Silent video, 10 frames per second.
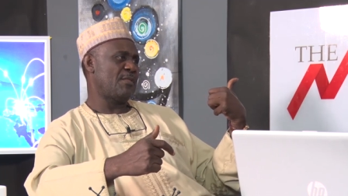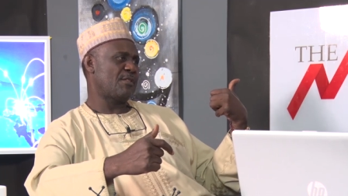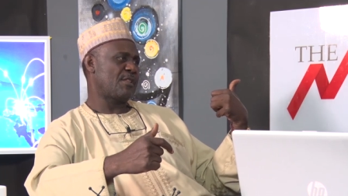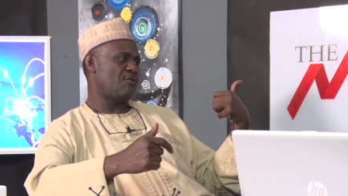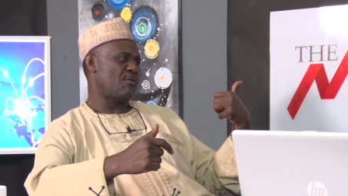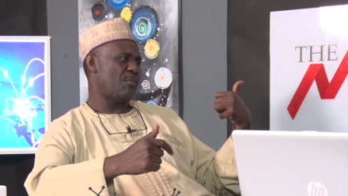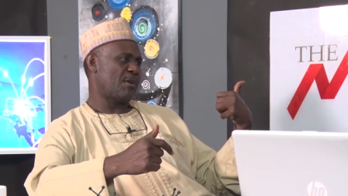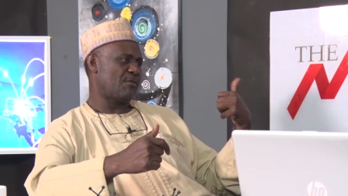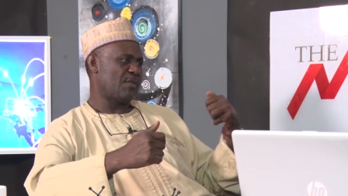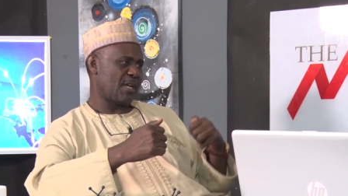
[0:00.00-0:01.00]
in the southern
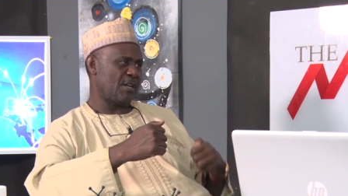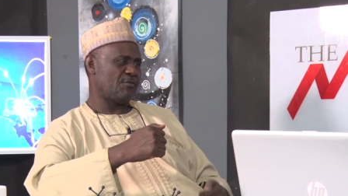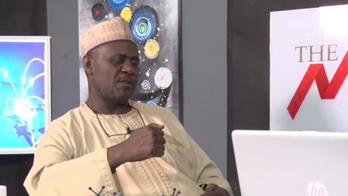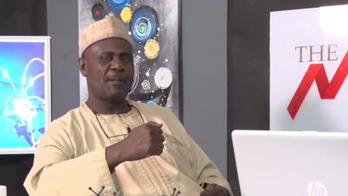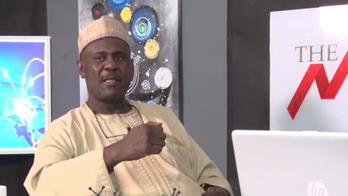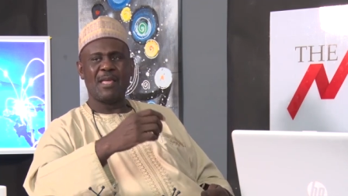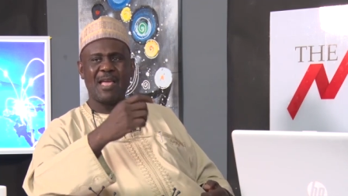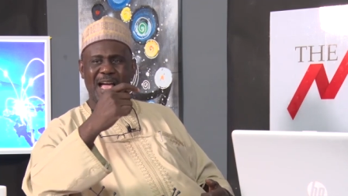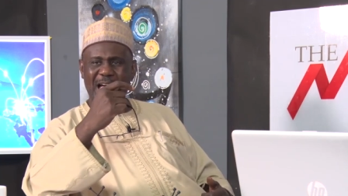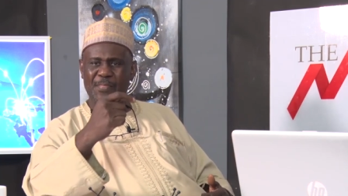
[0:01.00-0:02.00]
part of the country.
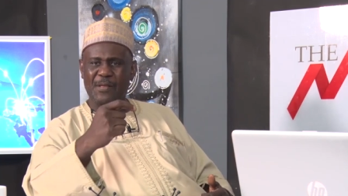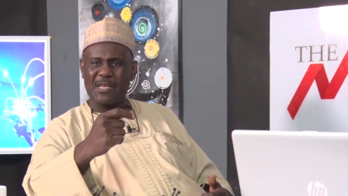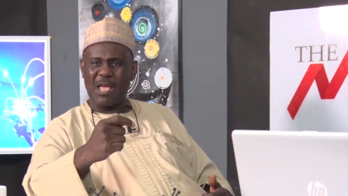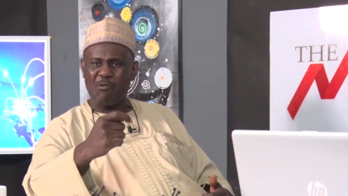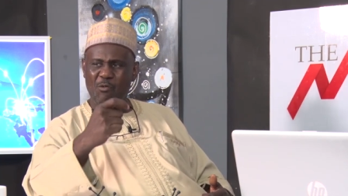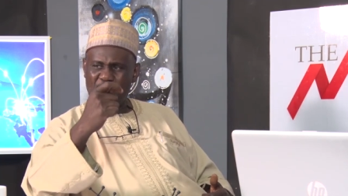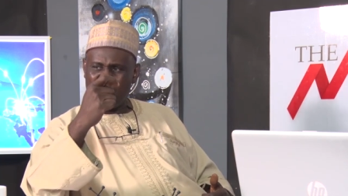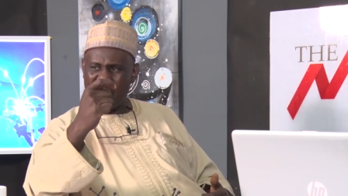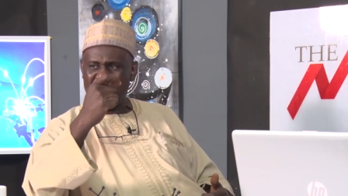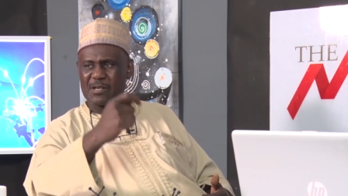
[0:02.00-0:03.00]
At the time when we
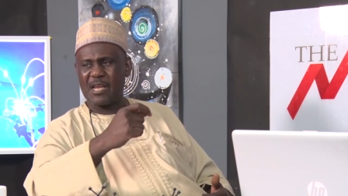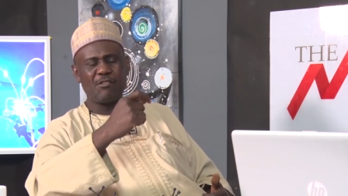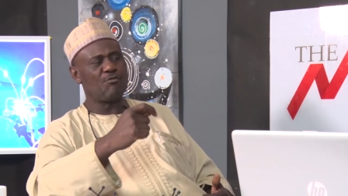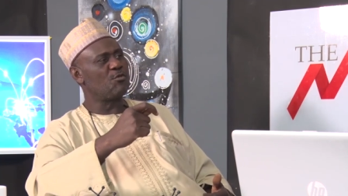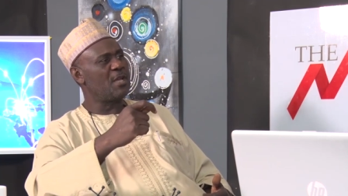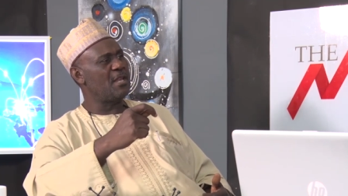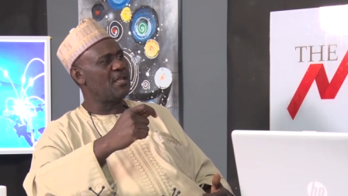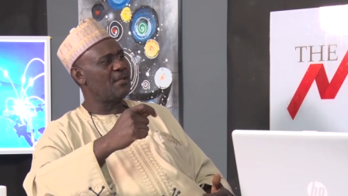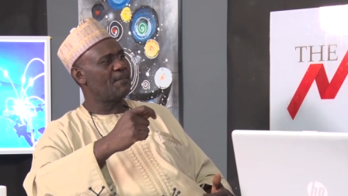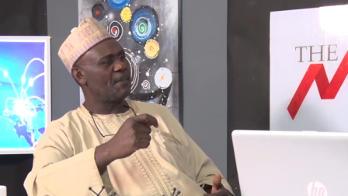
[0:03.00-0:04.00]
privatized Ughelli,
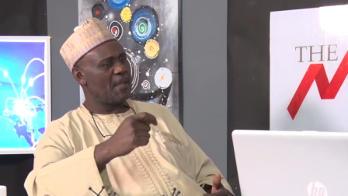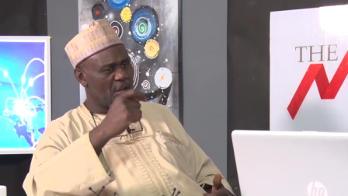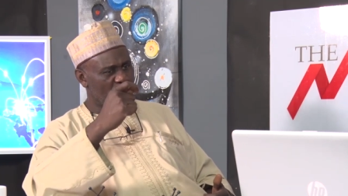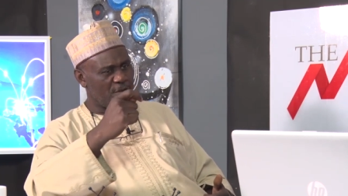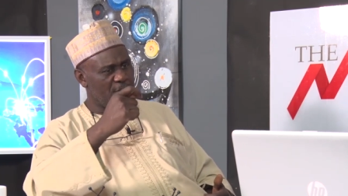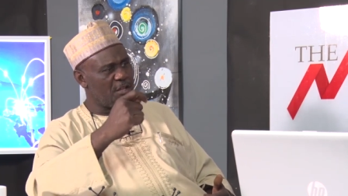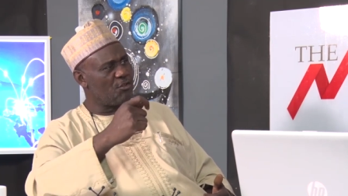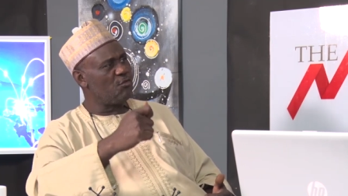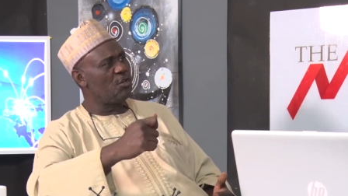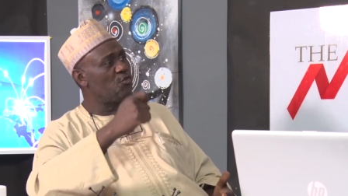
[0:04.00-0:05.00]
it was just
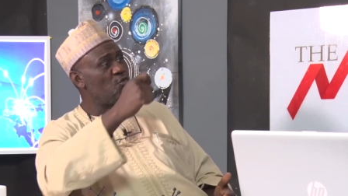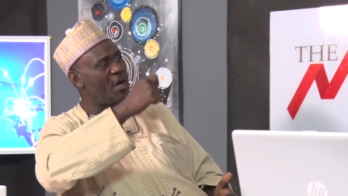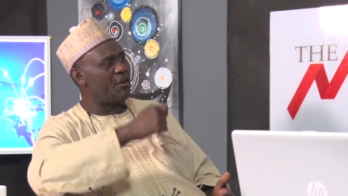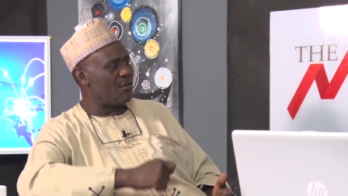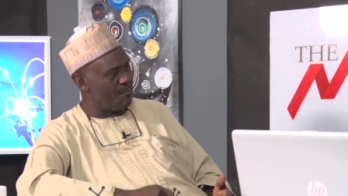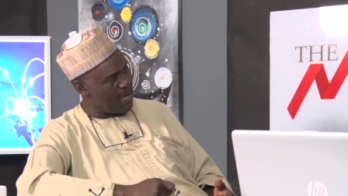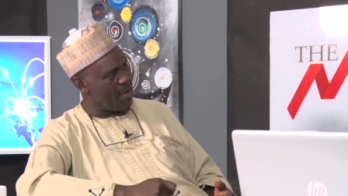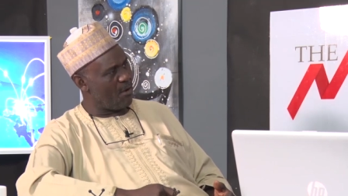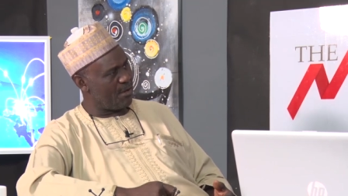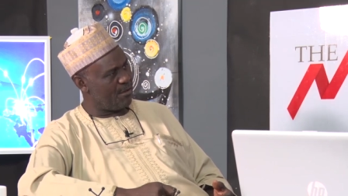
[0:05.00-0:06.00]
doing 200
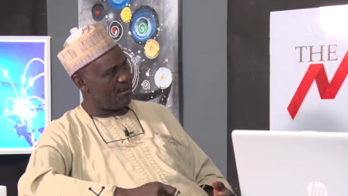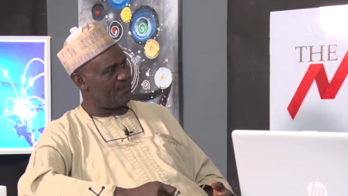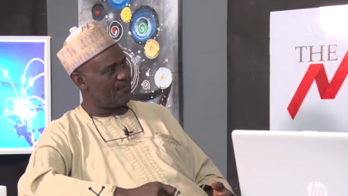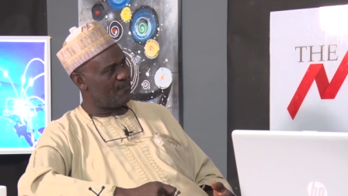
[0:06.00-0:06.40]
megawatts.